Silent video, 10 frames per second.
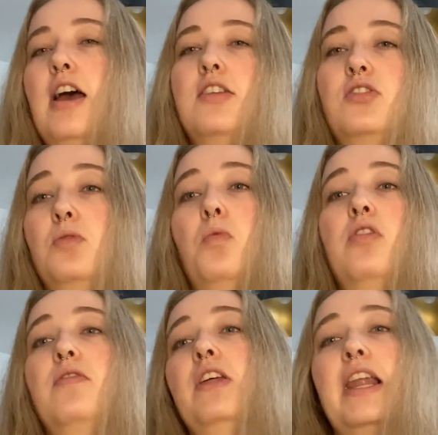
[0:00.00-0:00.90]
to one
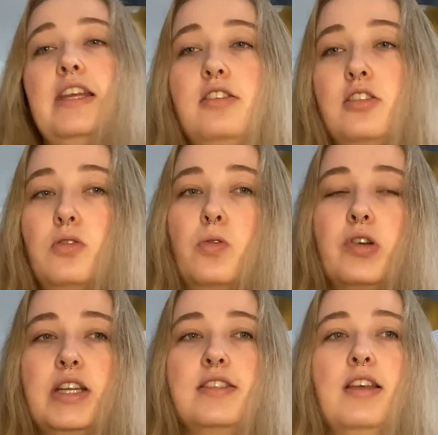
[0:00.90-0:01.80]
of the later
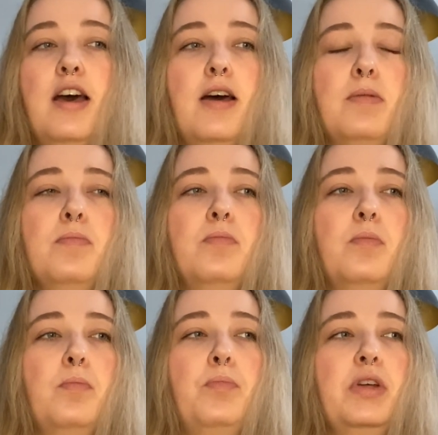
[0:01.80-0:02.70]
stories,
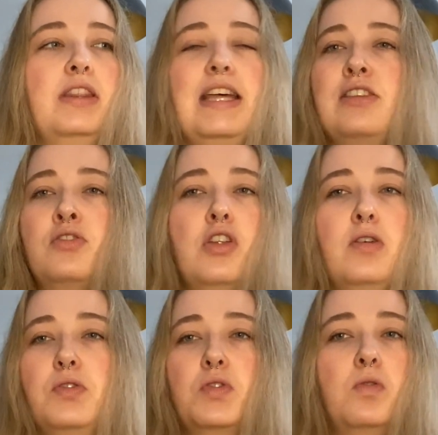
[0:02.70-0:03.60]
but there's no
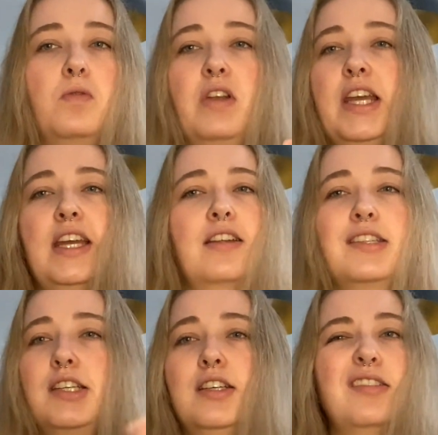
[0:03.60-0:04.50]
sort of link
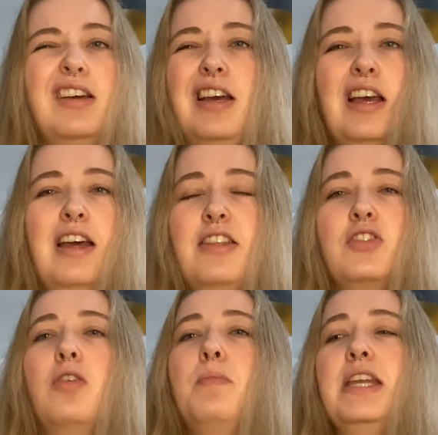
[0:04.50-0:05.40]
to, there's
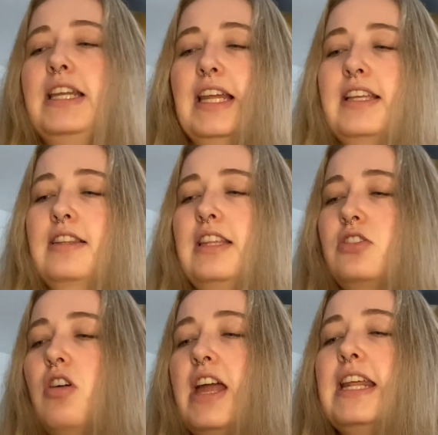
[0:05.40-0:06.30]
not
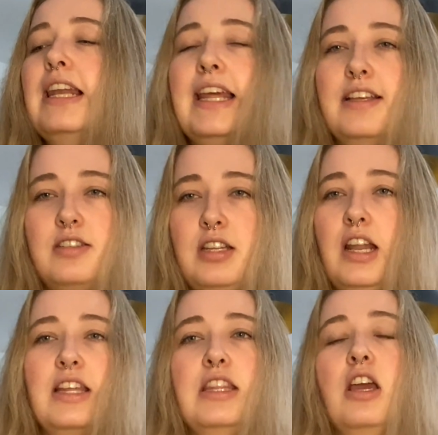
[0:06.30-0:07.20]
any links to
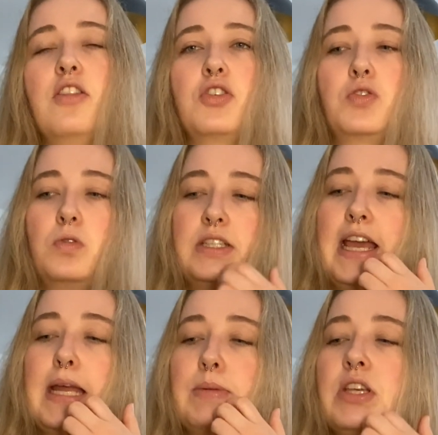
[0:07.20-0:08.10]
like the other short
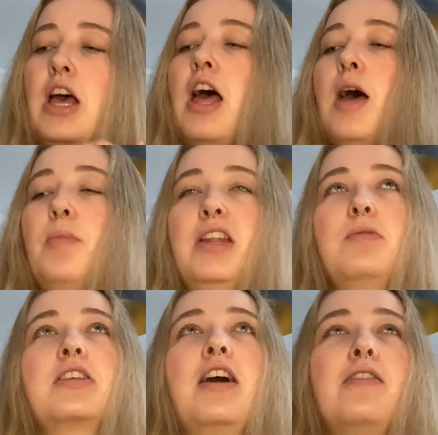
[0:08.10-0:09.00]
tapes. But it
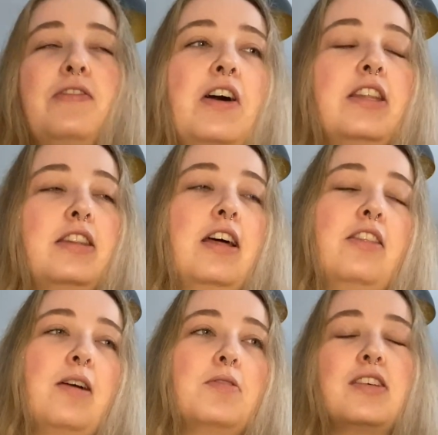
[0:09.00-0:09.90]
was kind of fun that
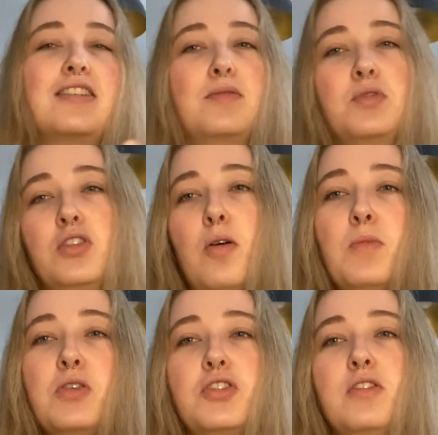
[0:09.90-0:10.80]
there was like some stop
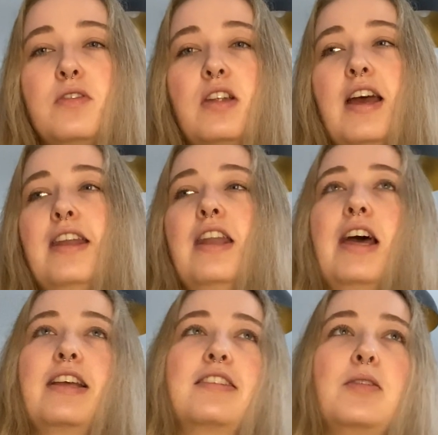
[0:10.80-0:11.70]
motion and
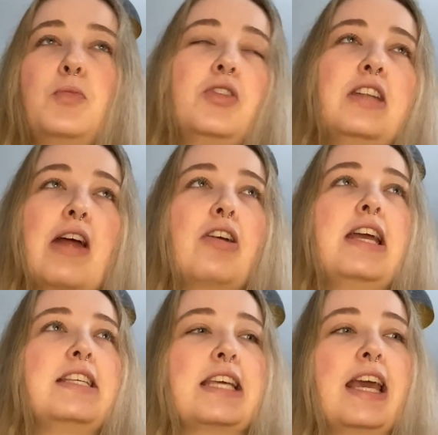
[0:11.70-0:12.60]
like someone
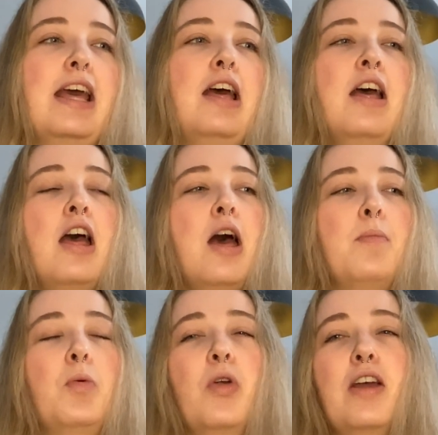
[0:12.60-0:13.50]
narrating it.
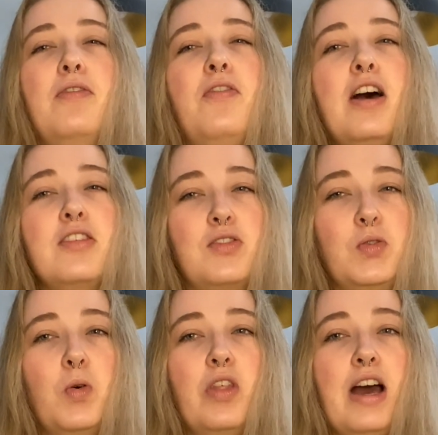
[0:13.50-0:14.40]
But when I first
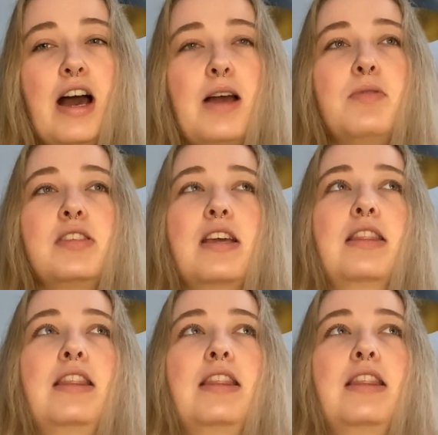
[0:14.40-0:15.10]
saw that, I was like,